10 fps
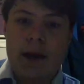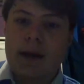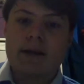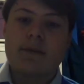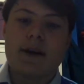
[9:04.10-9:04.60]
I
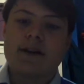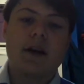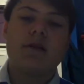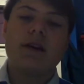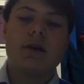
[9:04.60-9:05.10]
didn't
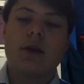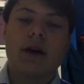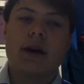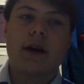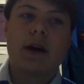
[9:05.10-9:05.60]
myself. I don't
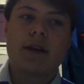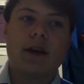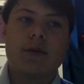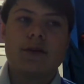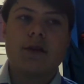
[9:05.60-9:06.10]
like it. I think
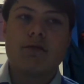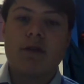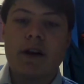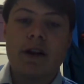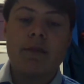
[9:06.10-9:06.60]
it was
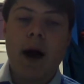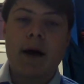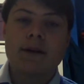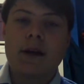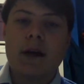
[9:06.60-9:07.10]
really
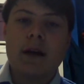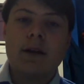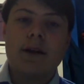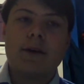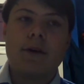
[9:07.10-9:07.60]

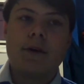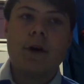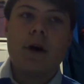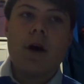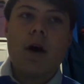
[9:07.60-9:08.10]
badly done.
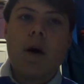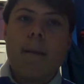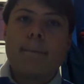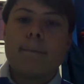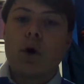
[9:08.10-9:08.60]

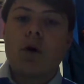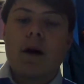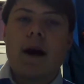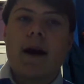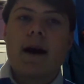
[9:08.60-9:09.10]
But
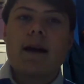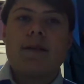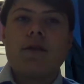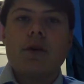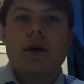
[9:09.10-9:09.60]

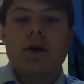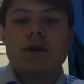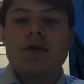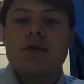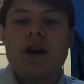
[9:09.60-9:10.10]
if you're going
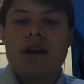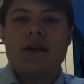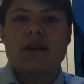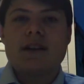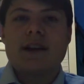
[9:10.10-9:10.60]
to
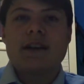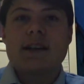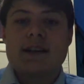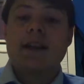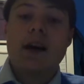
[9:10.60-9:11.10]
then decide to
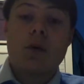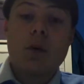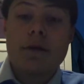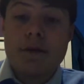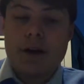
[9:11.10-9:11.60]
stick
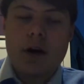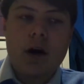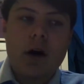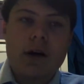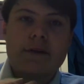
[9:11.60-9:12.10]
with the
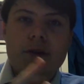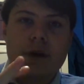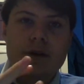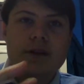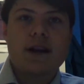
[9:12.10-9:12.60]
arc, if you're
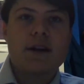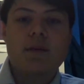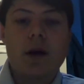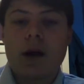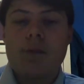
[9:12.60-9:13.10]
going to decide,
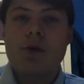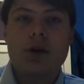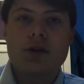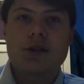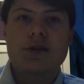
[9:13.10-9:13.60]
well, I'm
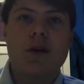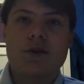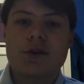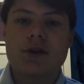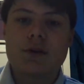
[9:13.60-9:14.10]
not going
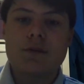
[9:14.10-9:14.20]
to just